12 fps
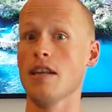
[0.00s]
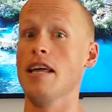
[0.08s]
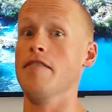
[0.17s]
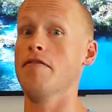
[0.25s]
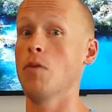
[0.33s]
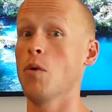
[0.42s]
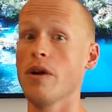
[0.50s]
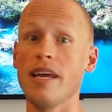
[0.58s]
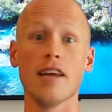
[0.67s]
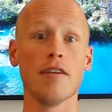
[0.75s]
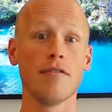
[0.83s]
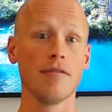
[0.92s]
and like
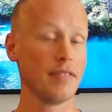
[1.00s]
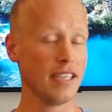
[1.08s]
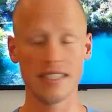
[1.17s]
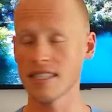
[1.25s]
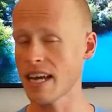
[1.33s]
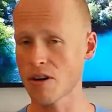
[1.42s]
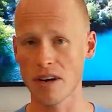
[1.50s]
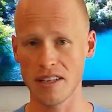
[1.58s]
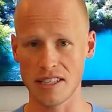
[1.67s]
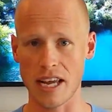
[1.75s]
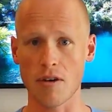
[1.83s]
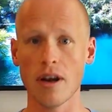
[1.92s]
40 and et
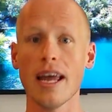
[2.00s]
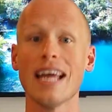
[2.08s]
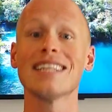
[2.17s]
cetera,